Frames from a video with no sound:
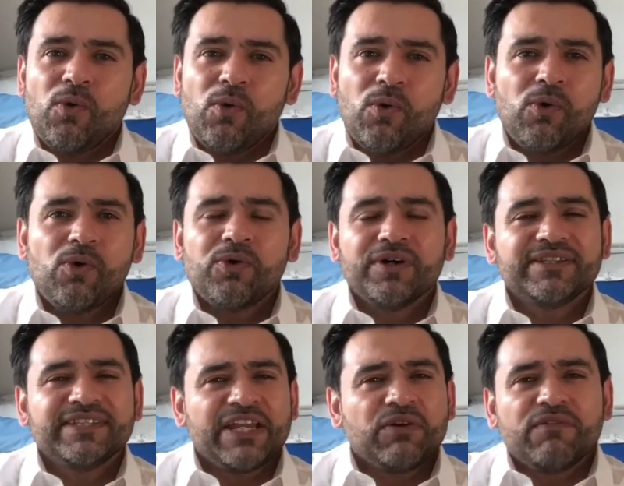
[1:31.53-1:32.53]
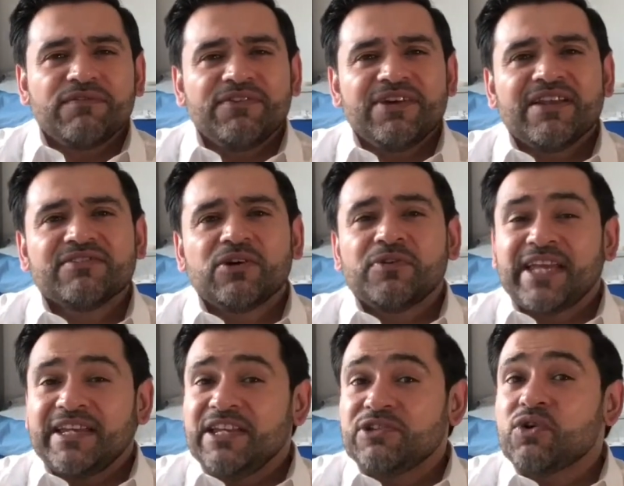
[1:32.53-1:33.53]
or they don't feel as though
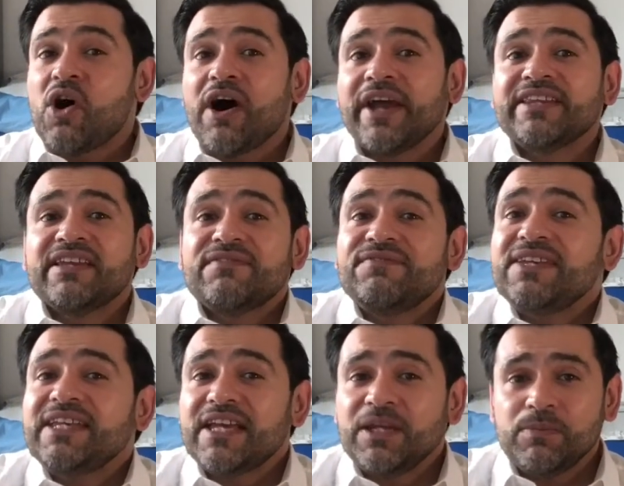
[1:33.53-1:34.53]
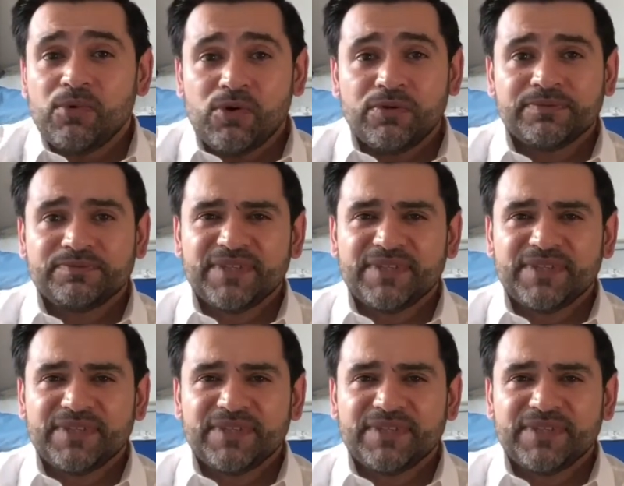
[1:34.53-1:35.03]
they need to hide their feet anymore.